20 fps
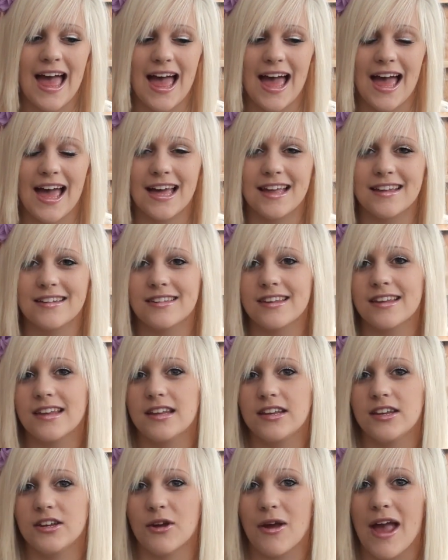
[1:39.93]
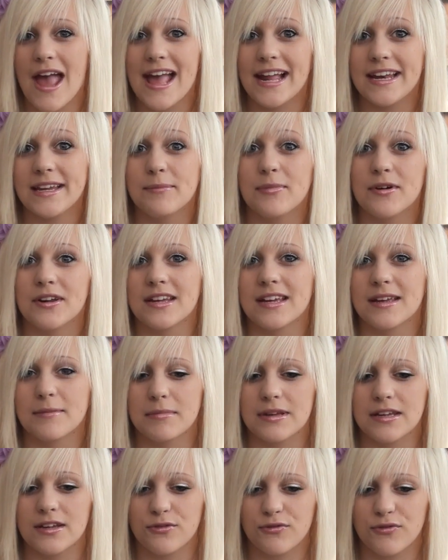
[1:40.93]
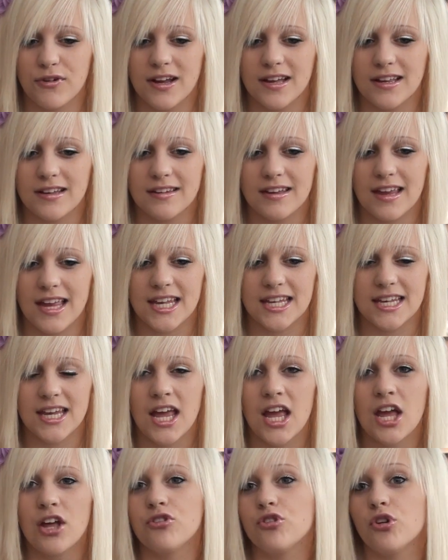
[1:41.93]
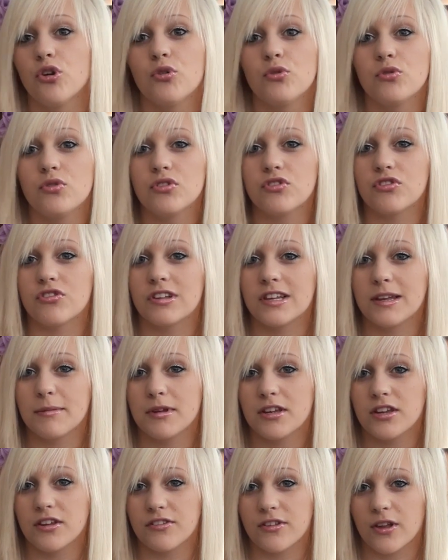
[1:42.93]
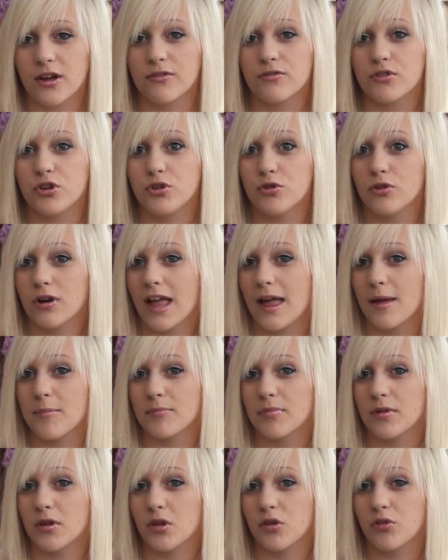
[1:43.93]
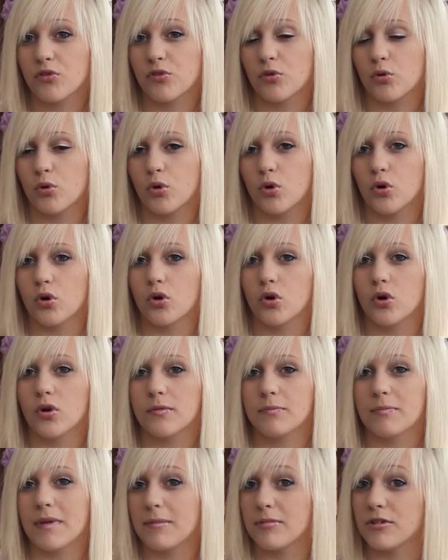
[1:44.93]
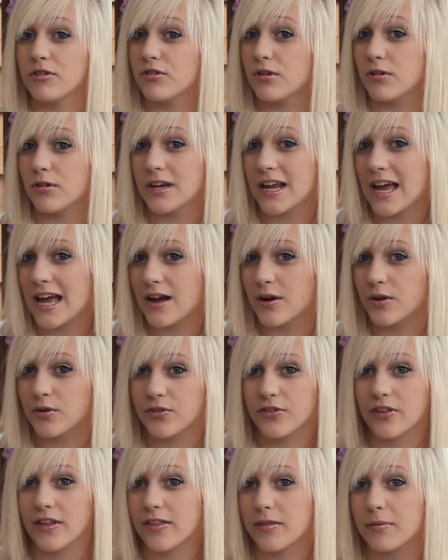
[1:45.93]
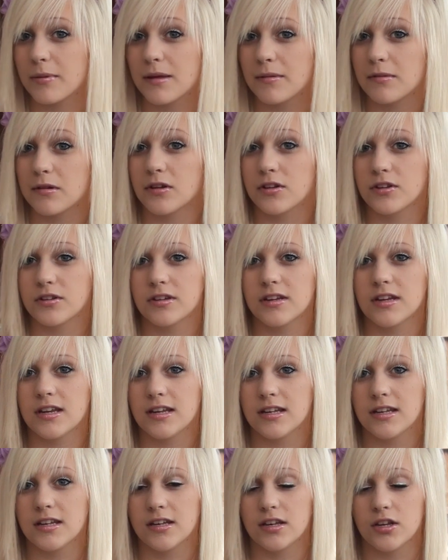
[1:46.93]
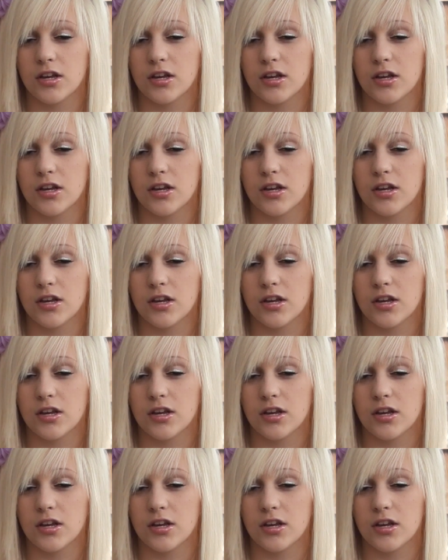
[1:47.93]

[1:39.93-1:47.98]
And you know, anybody can be a friend, and don't just limit yourself to your campus, or maybe if you're in a house, like people on, in,